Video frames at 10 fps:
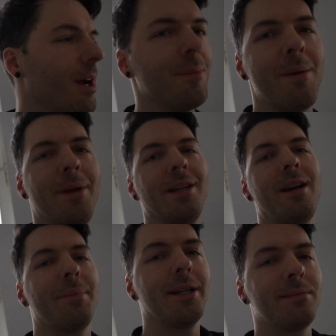I'm not making
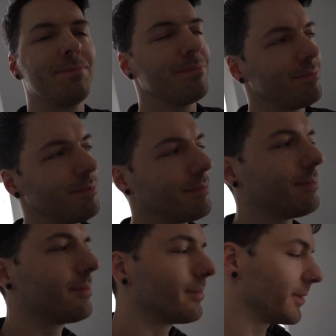that bed.
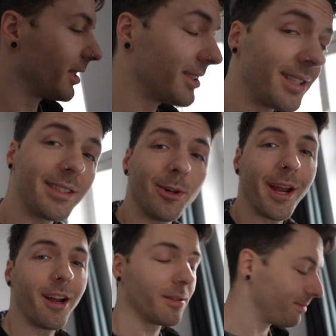Because I just don't care.